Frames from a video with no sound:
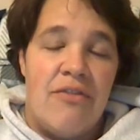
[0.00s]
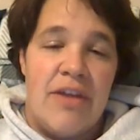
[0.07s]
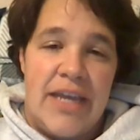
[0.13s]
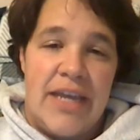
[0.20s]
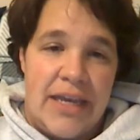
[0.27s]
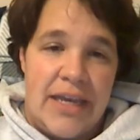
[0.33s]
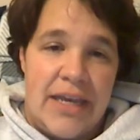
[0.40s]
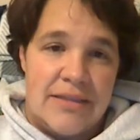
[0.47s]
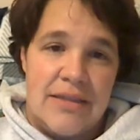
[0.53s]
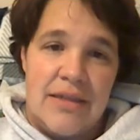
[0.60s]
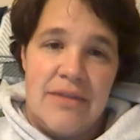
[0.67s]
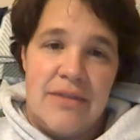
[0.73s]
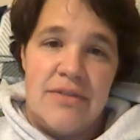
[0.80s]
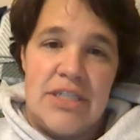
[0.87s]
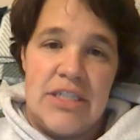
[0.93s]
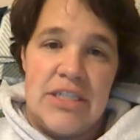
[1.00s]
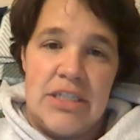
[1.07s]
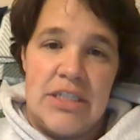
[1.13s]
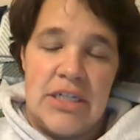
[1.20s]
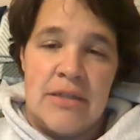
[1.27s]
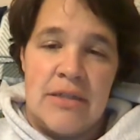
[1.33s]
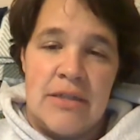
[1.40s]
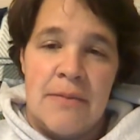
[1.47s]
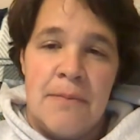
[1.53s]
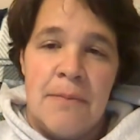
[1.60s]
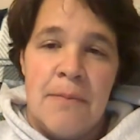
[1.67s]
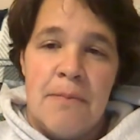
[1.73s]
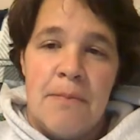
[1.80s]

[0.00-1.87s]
every case of teaching,